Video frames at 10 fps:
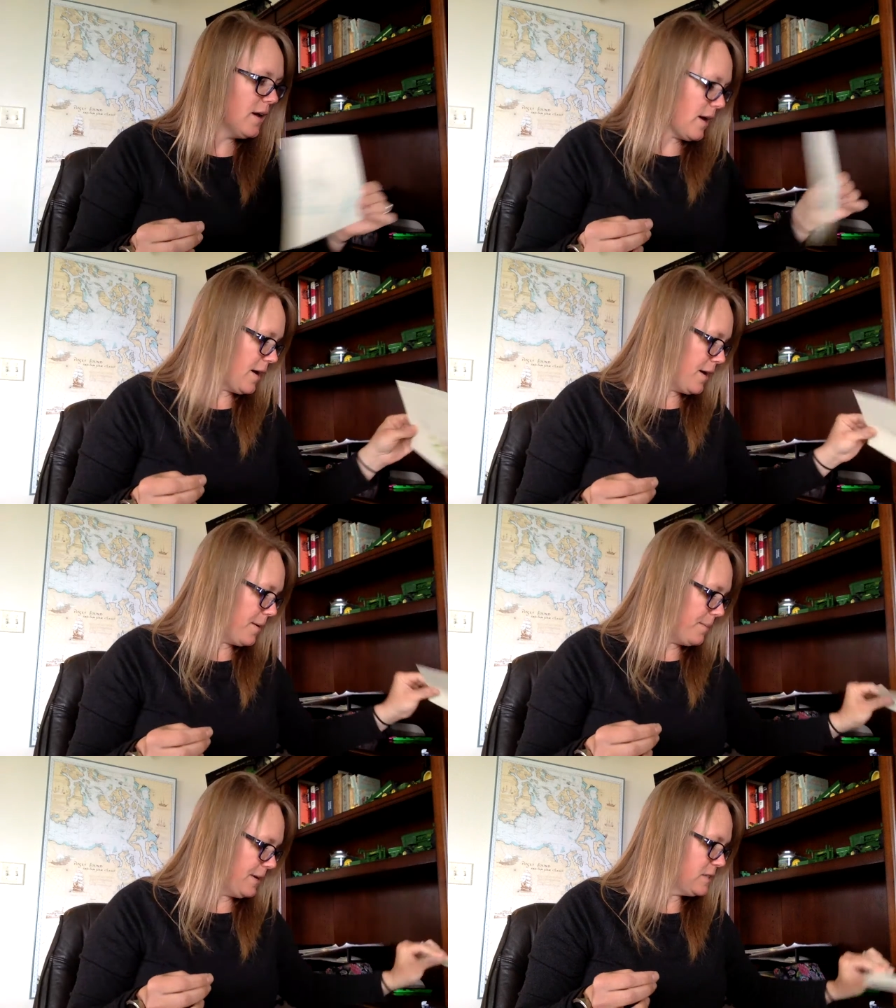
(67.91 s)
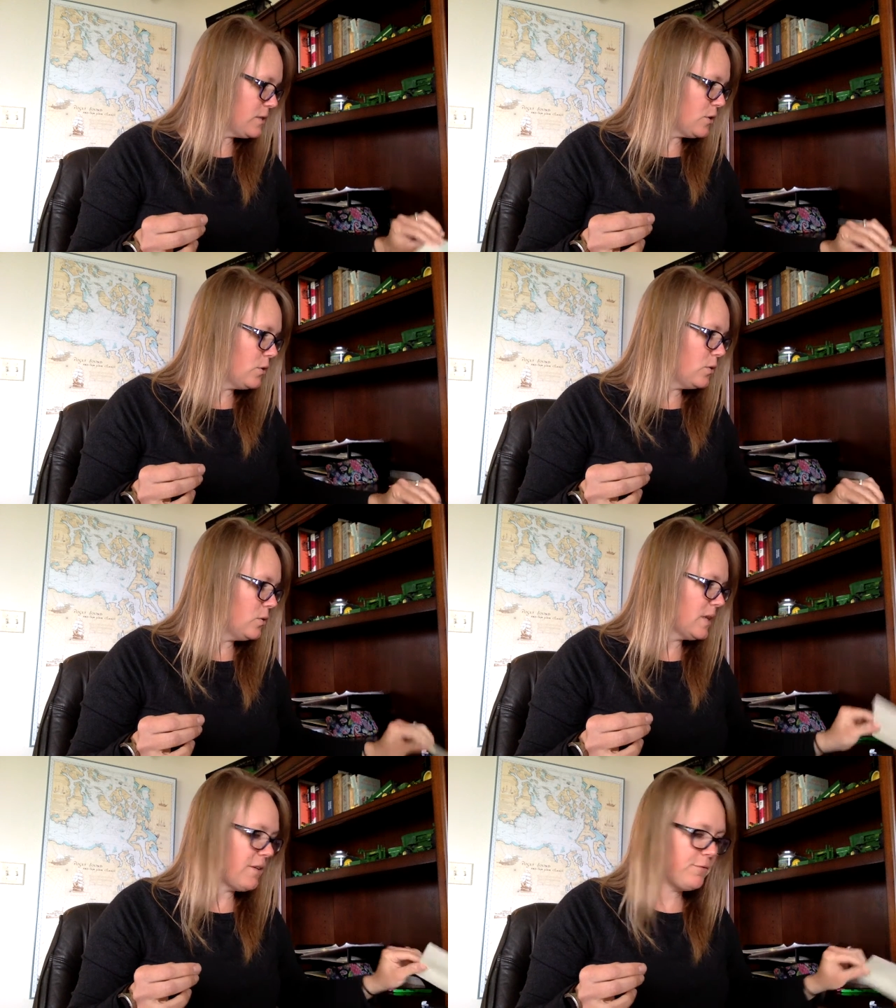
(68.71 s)
And so
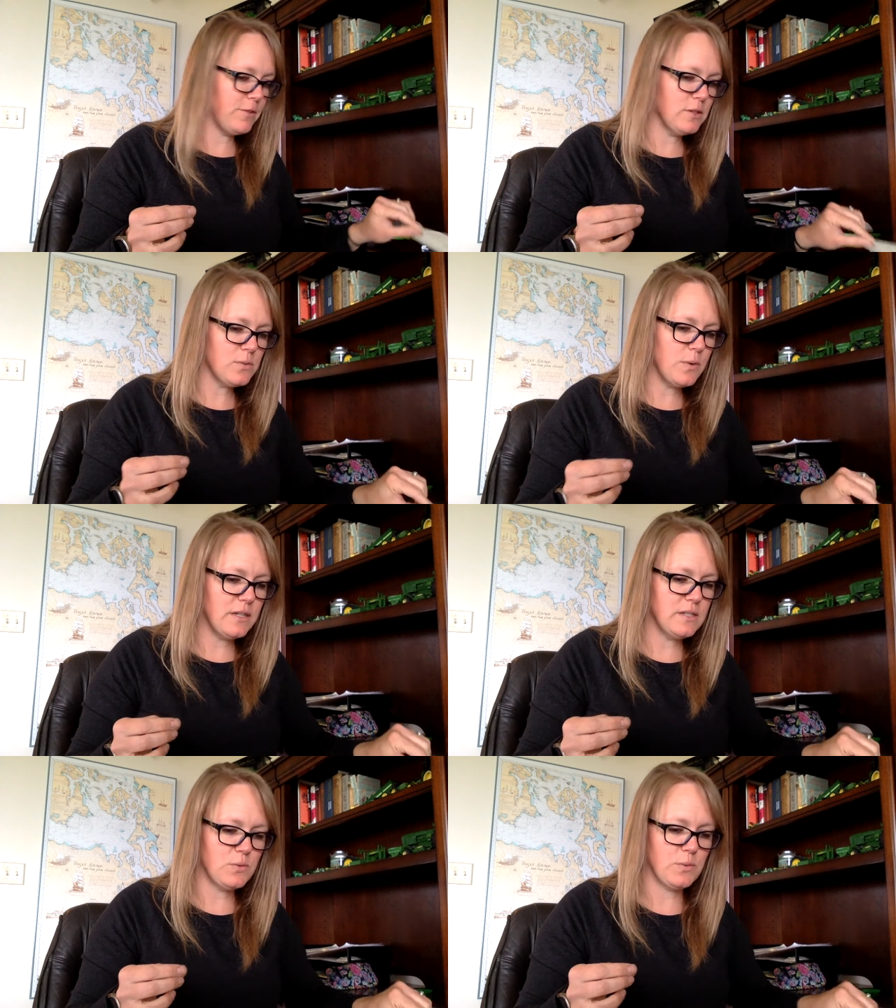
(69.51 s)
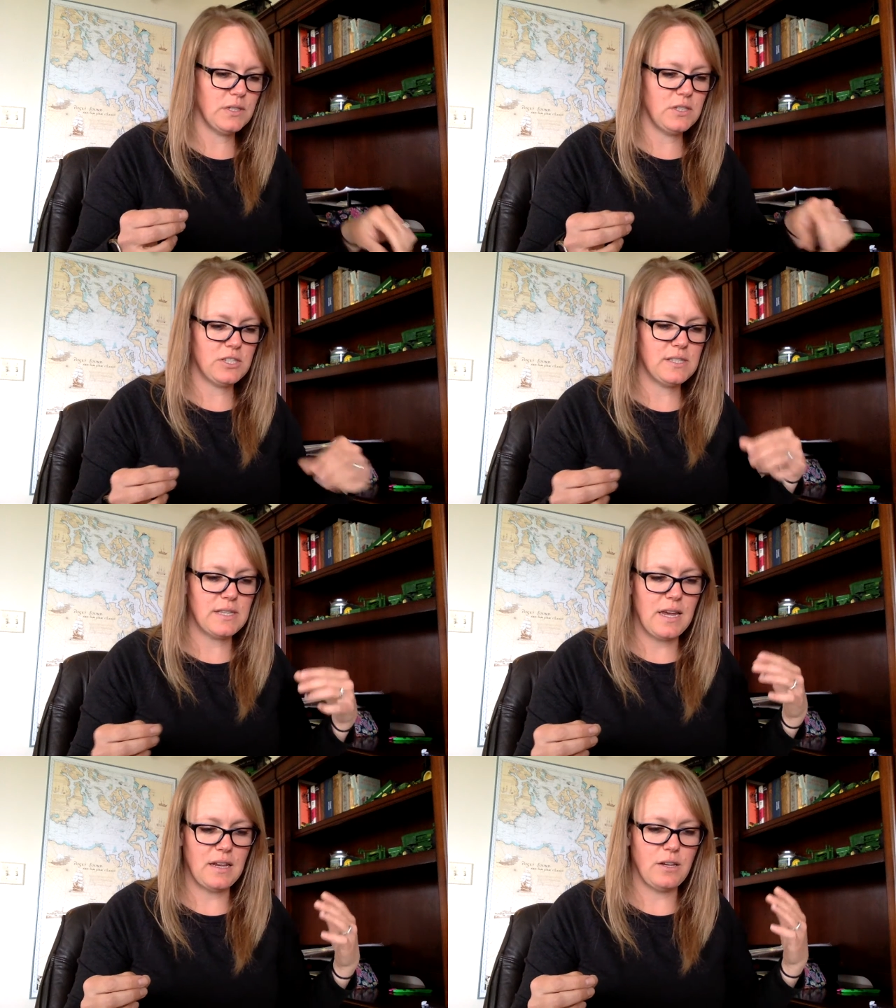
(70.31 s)
that first one is really just
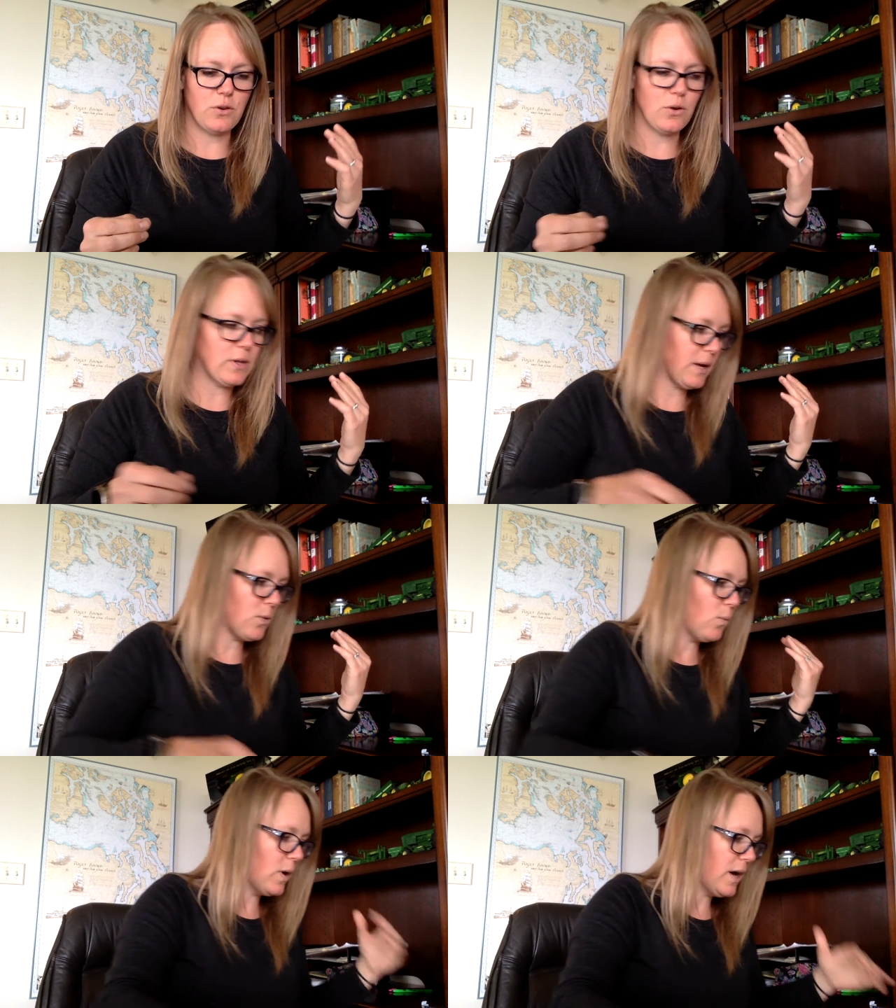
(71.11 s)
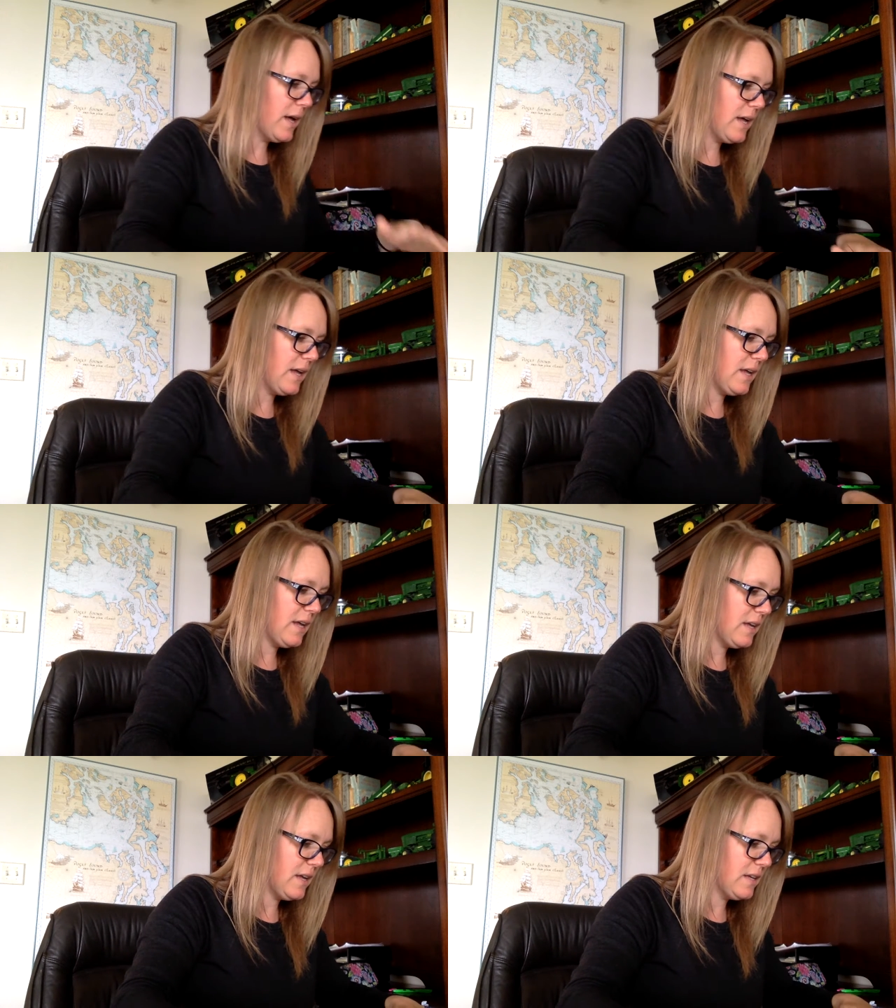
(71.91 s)
saying, like what
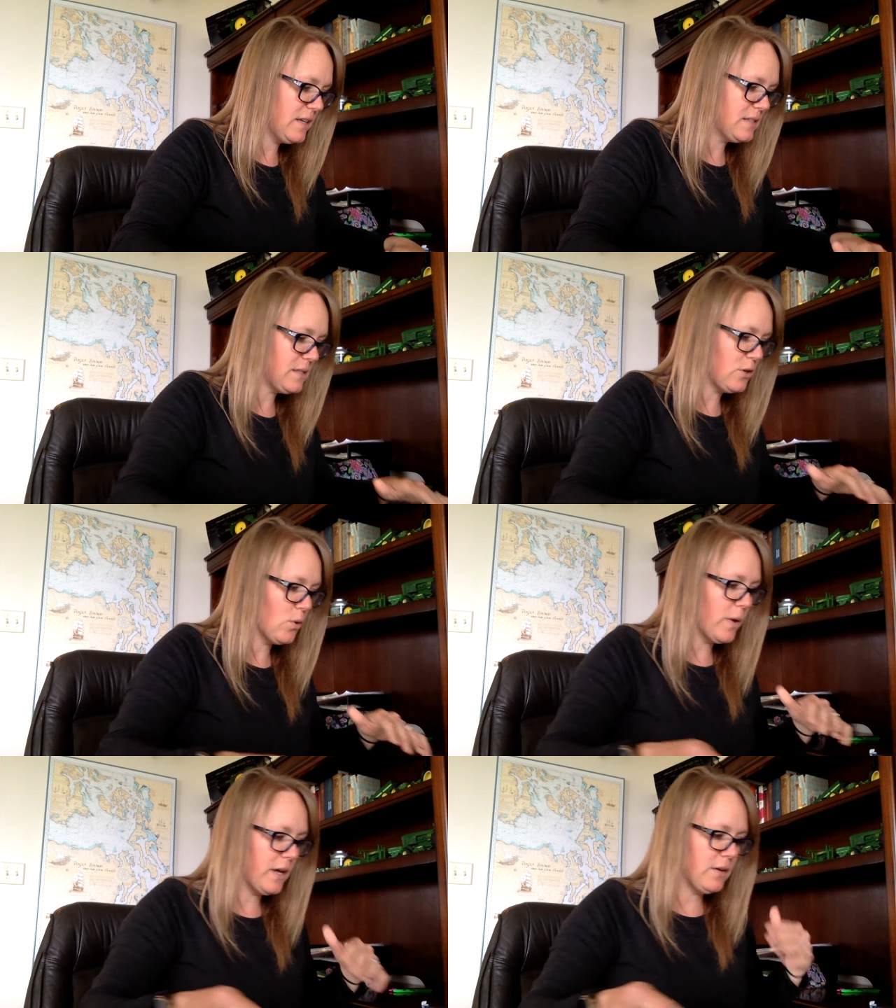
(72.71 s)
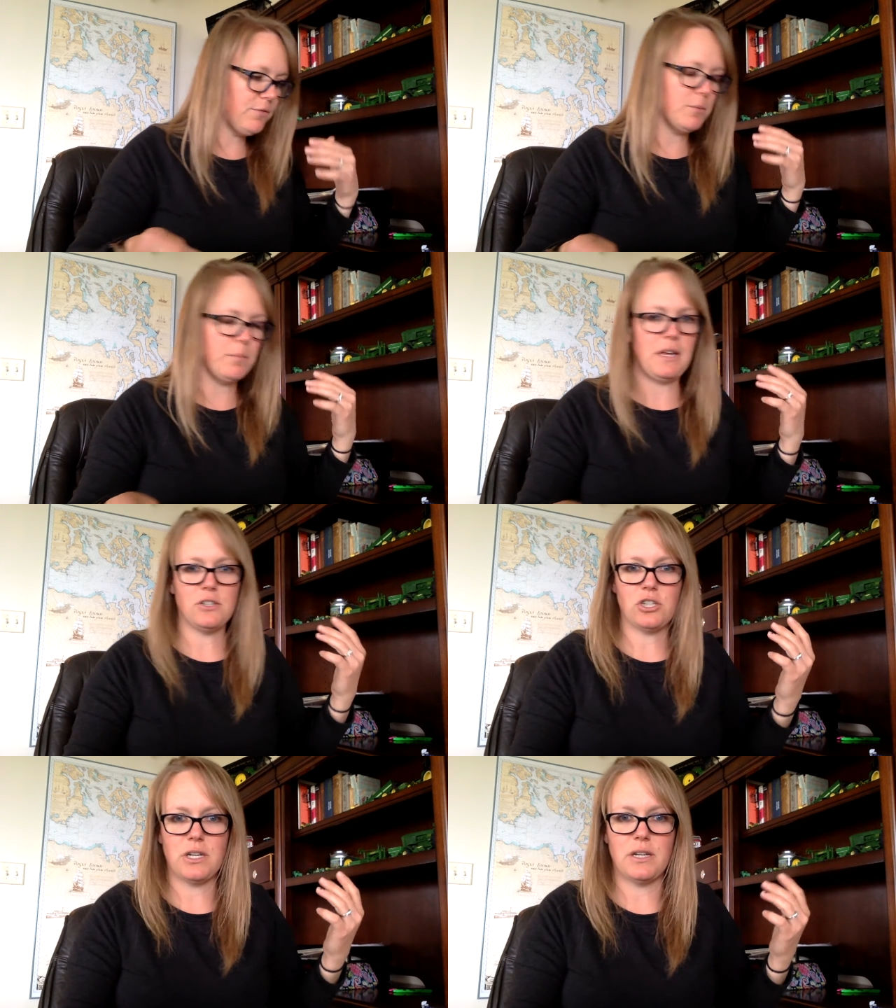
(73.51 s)

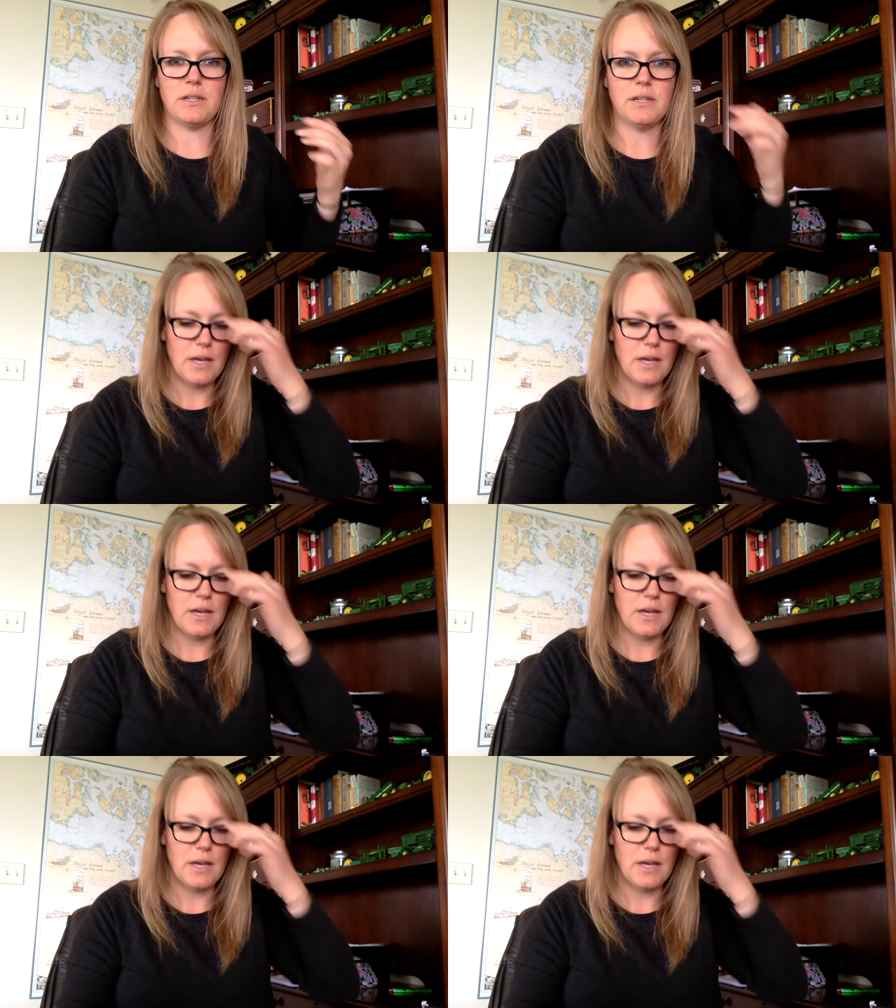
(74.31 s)
information